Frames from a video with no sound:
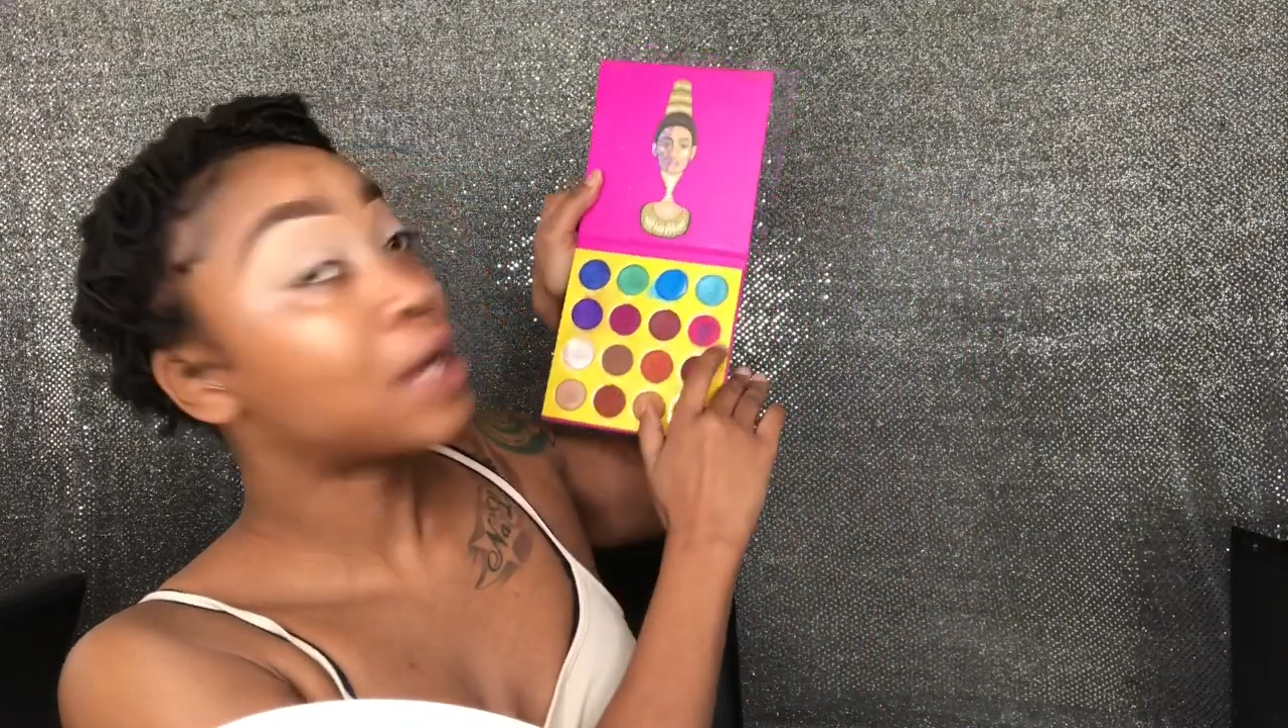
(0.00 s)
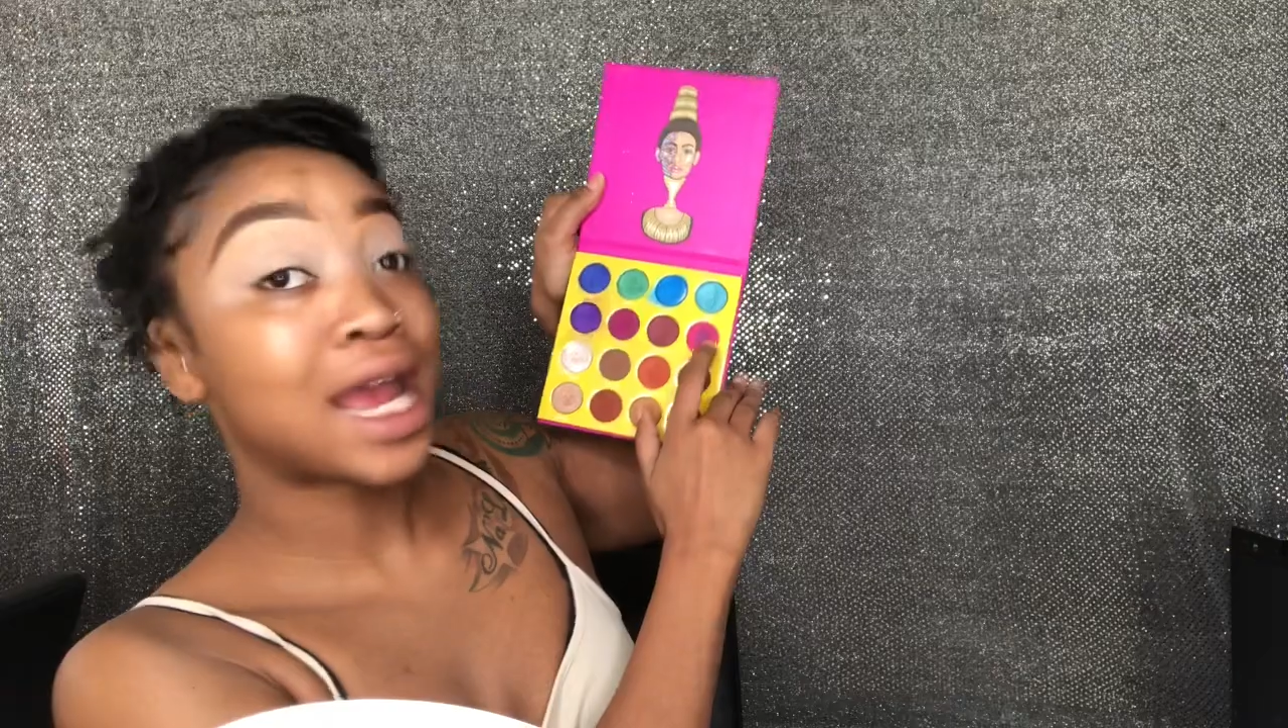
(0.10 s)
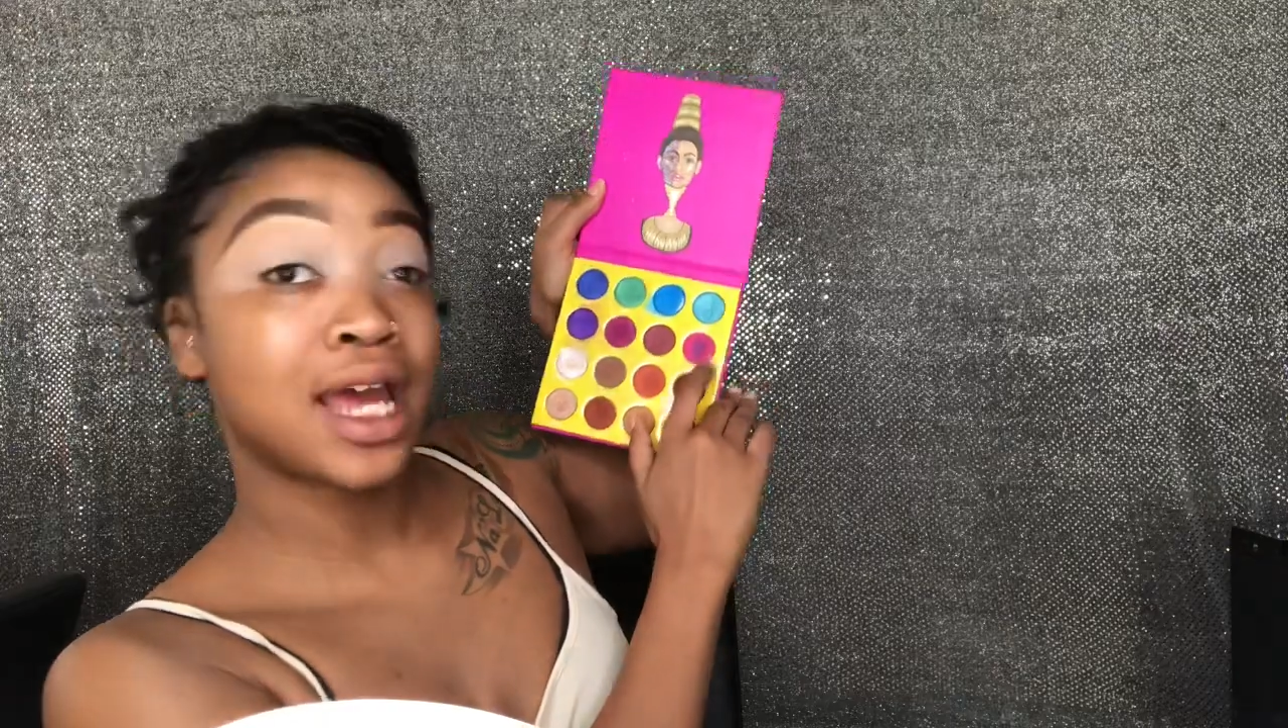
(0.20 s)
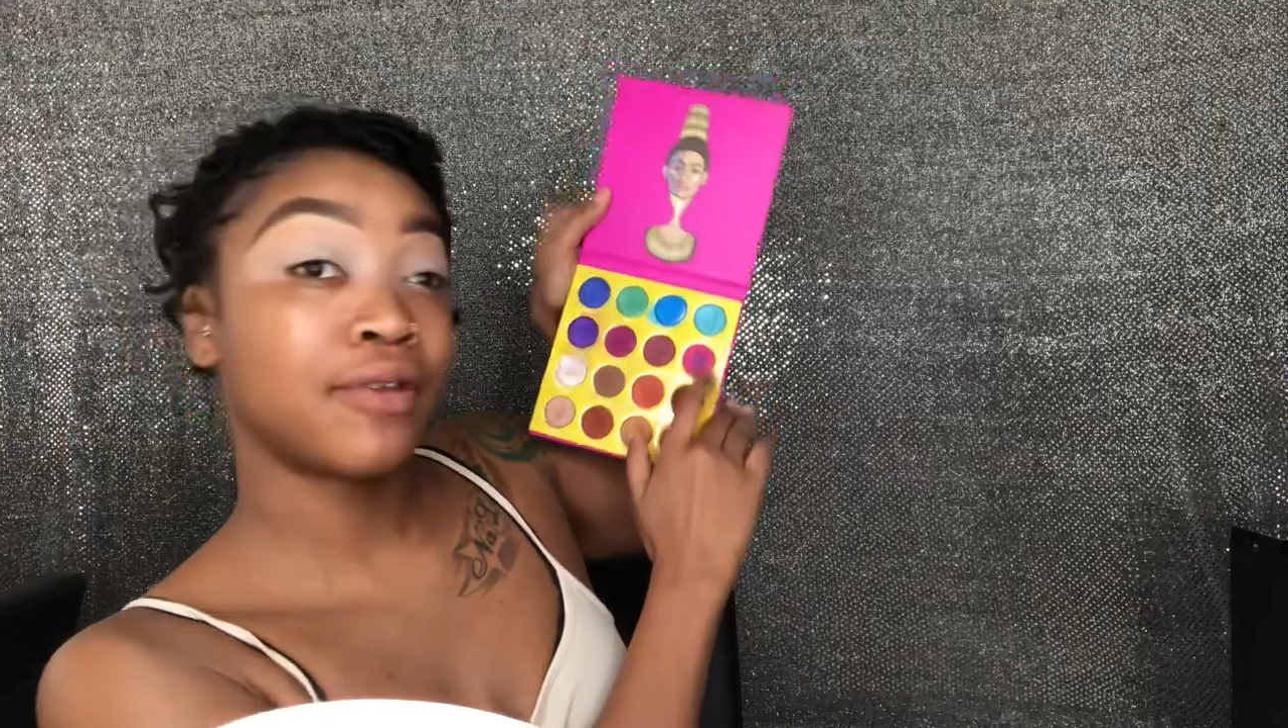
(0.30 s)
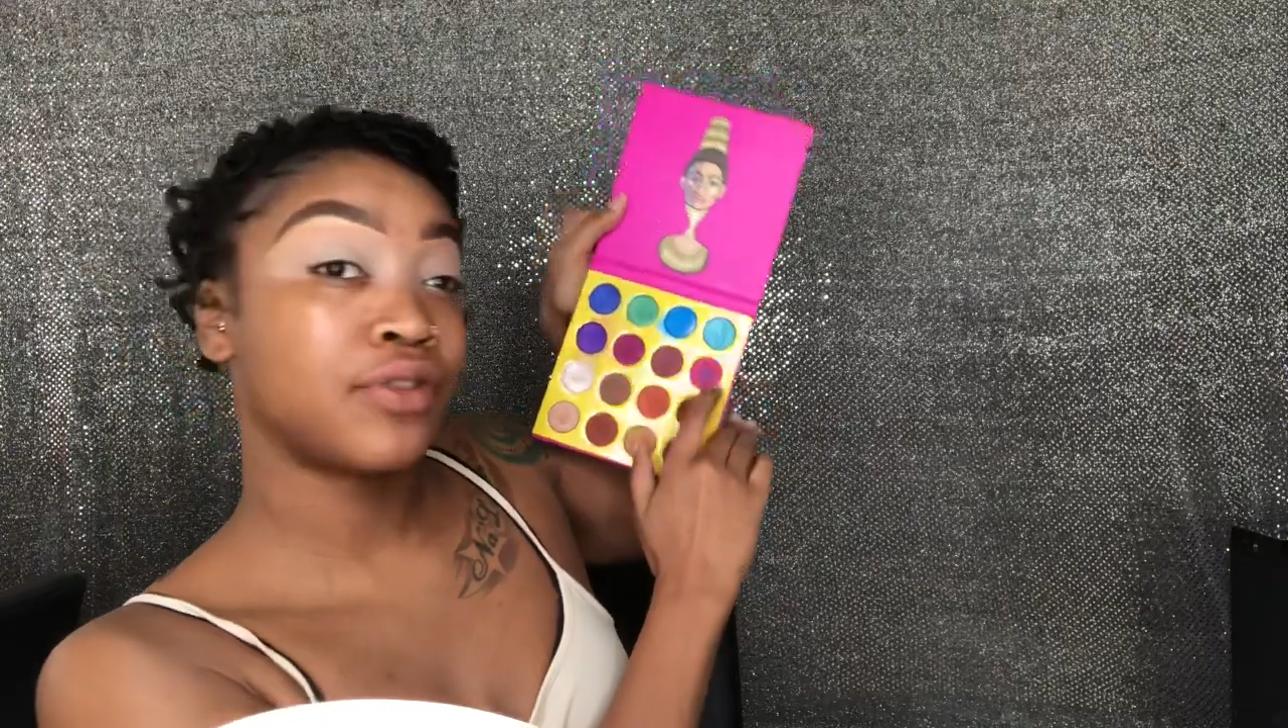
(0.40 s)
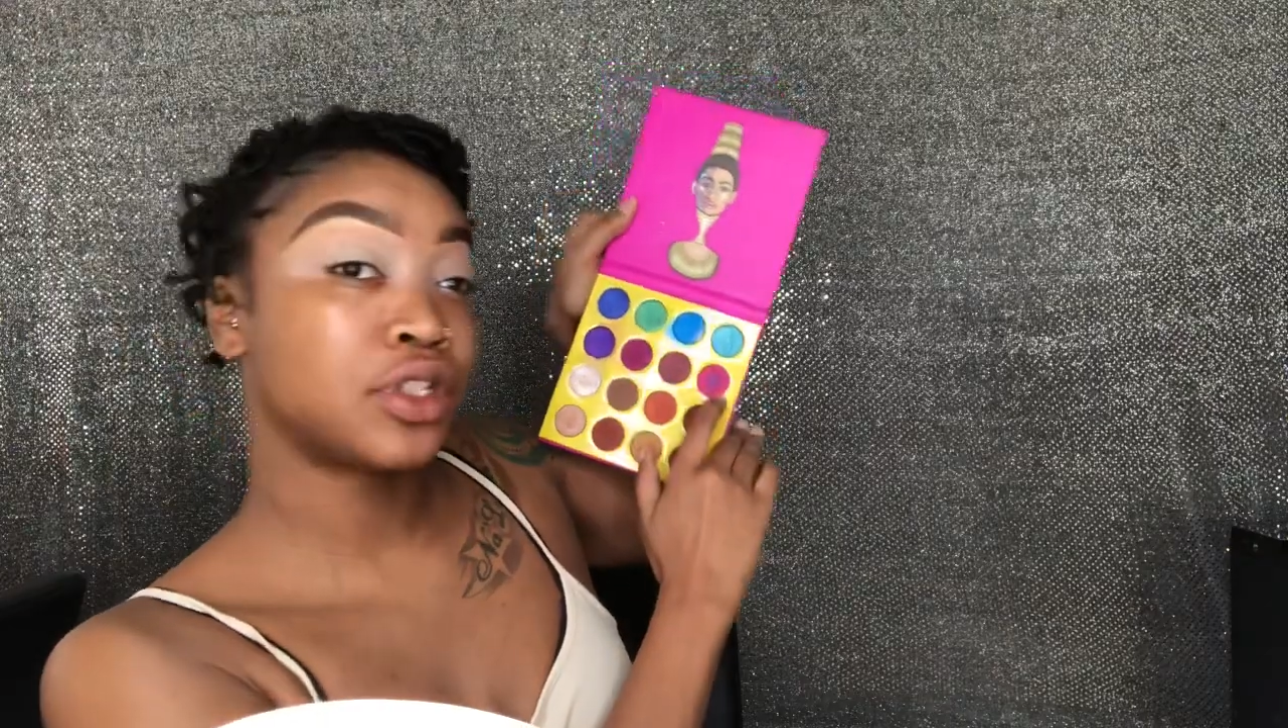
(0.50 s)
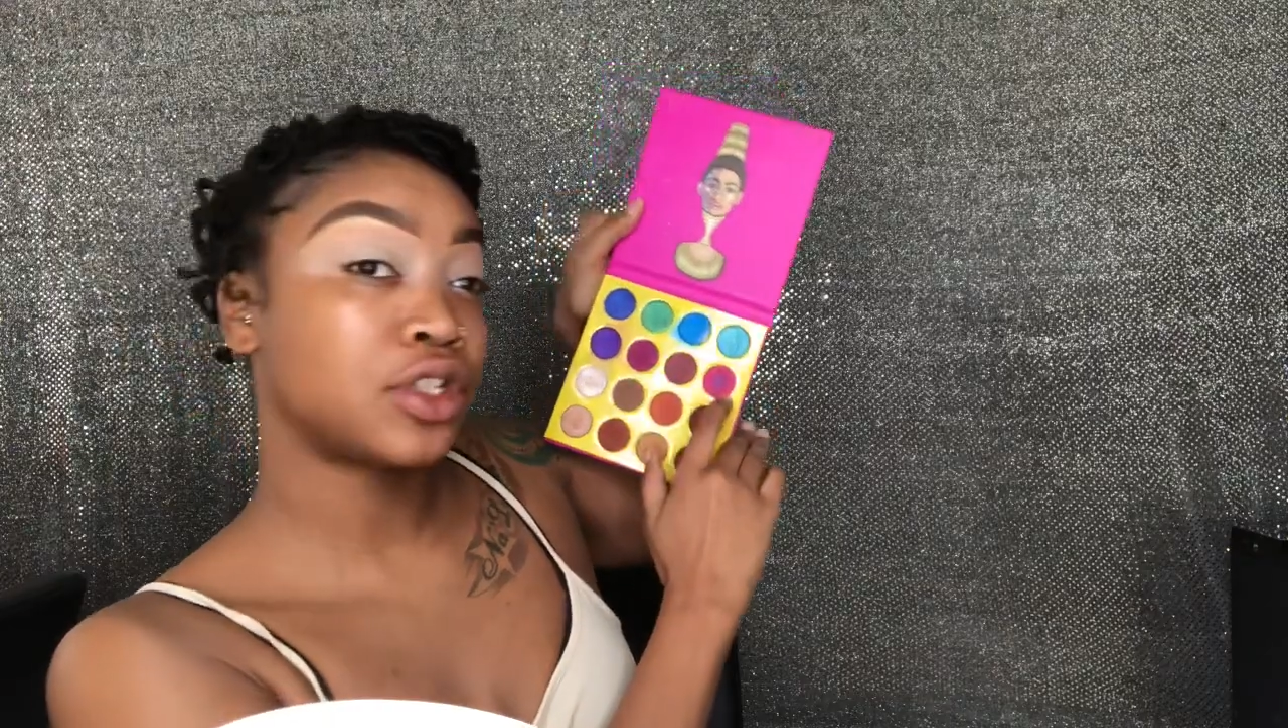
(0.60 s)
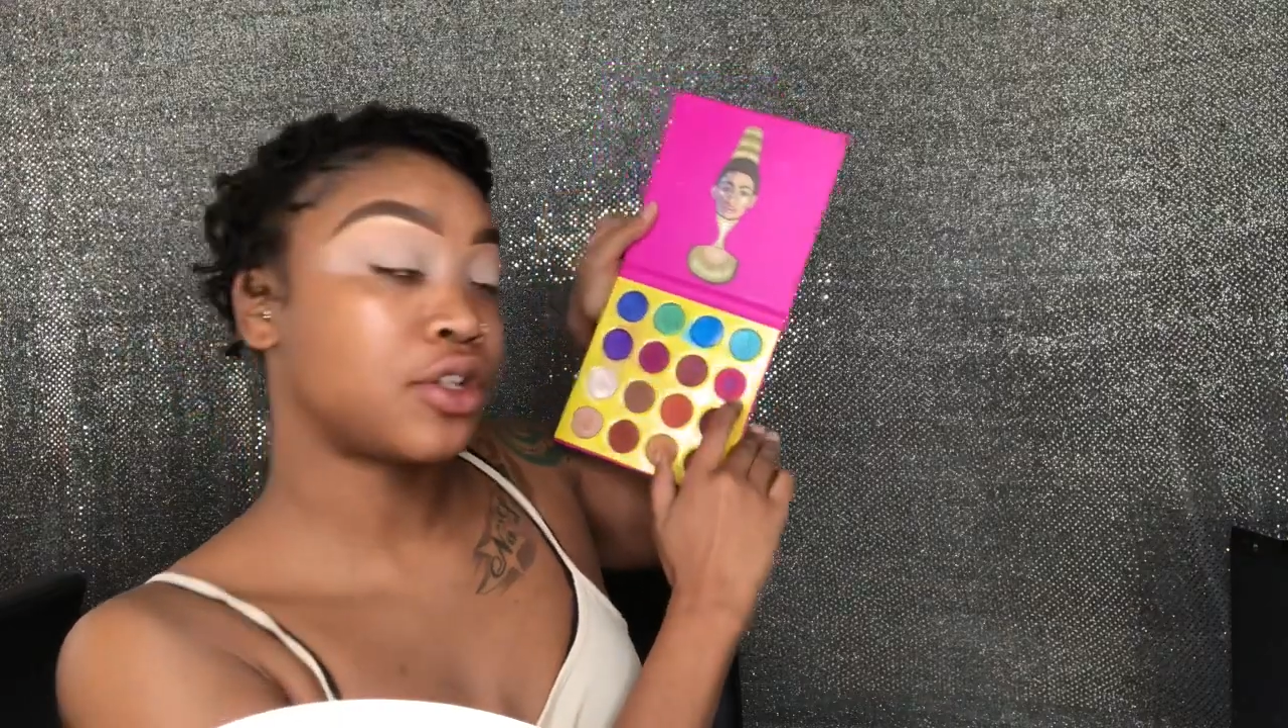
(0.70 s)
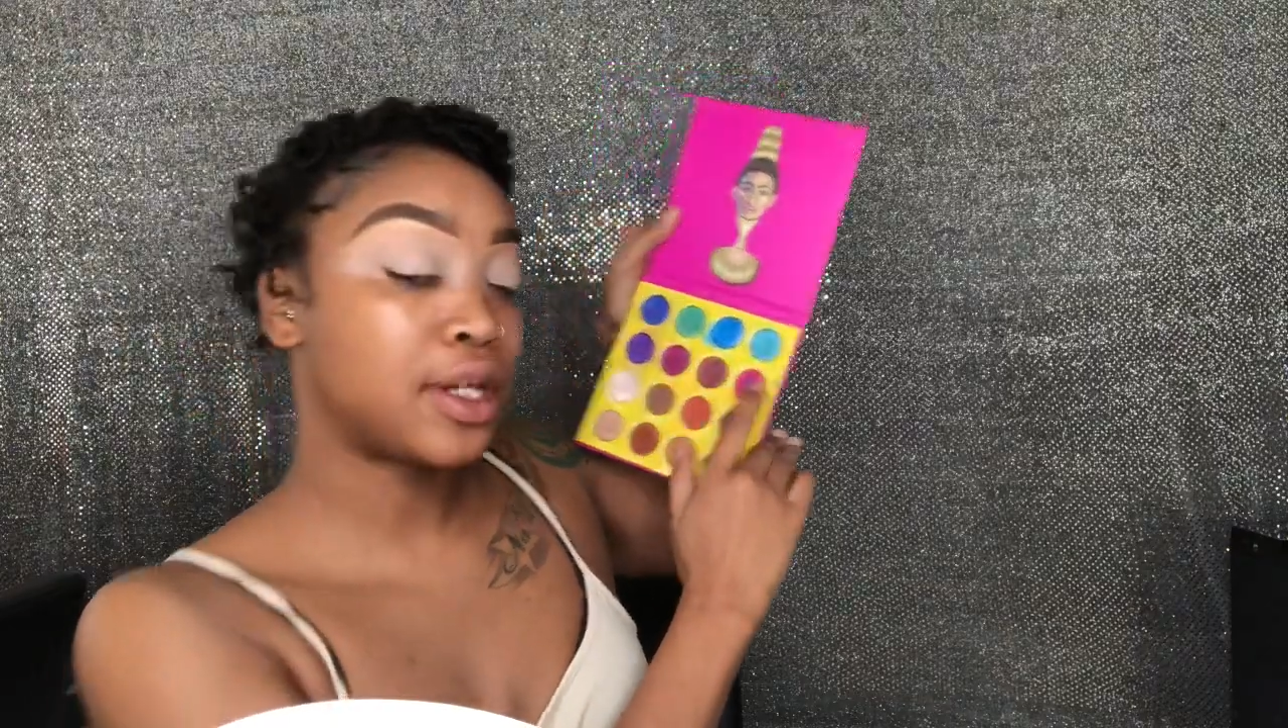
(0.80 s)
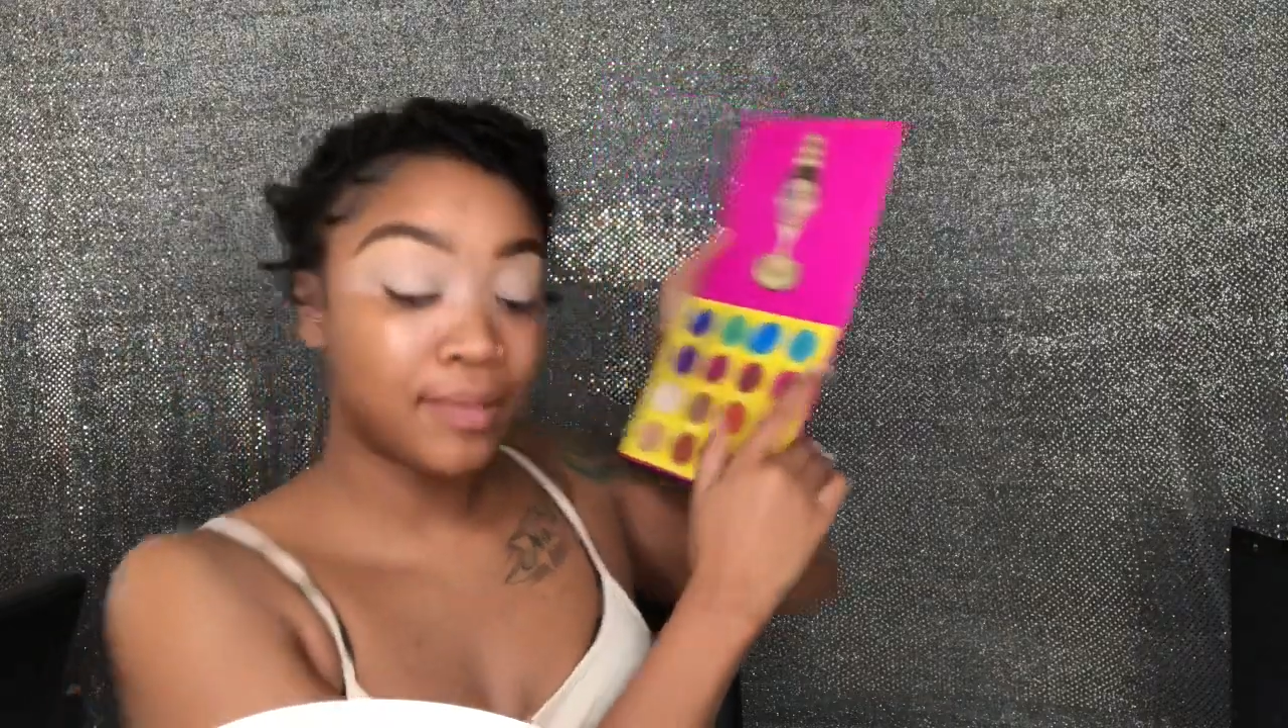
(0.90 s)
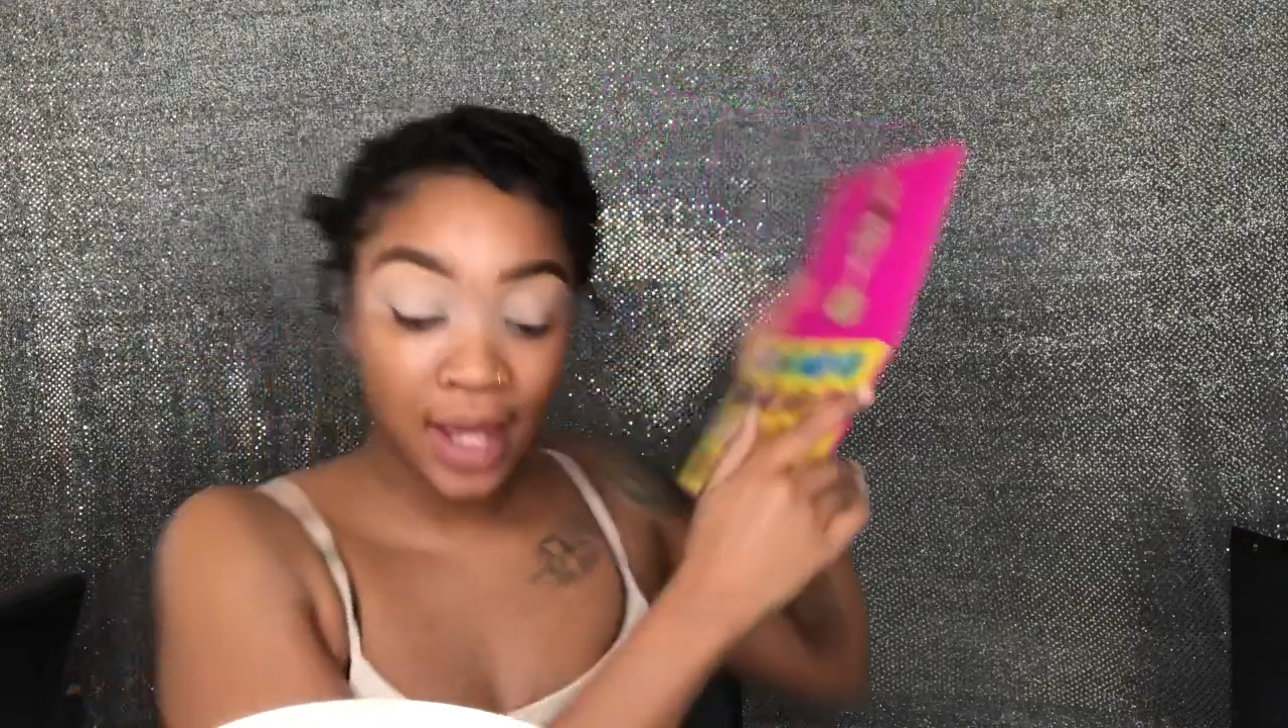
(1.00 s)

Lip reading: out of the Zuri